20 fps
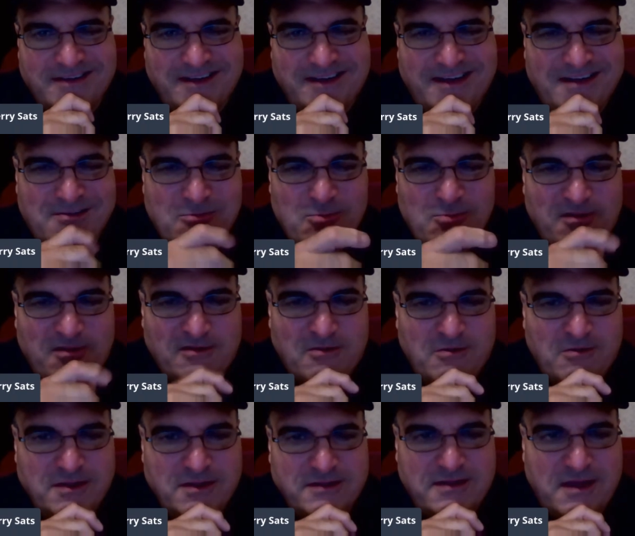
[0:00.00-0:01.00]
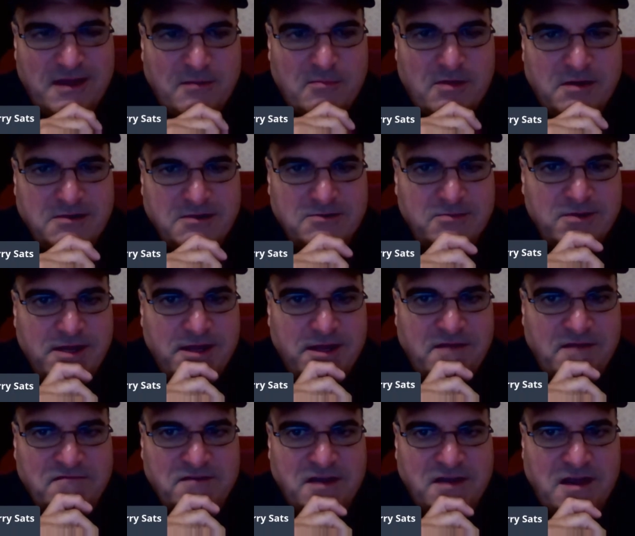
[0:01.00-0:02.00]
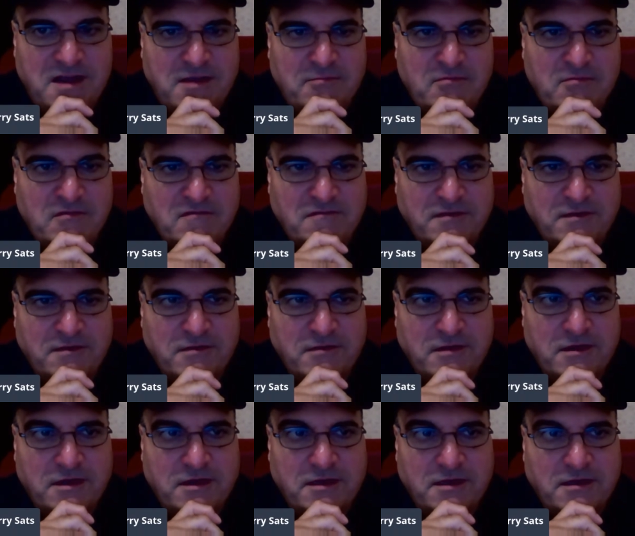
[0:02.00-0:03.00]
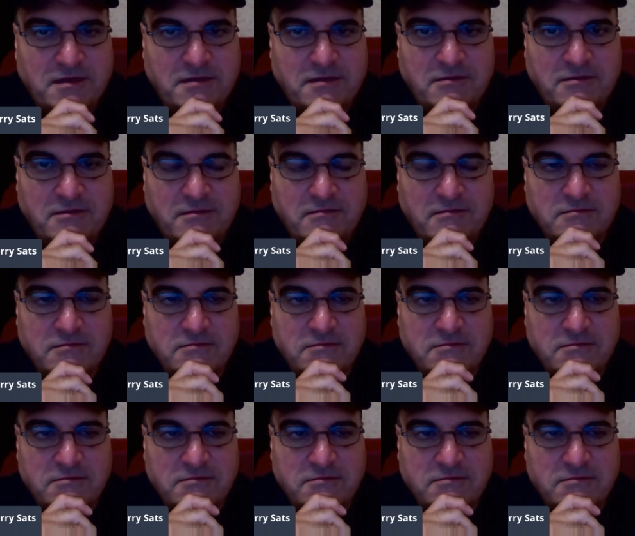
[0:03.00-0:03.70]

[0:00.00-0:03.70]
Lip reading: I don't work on it that much when I have time or feel like it, or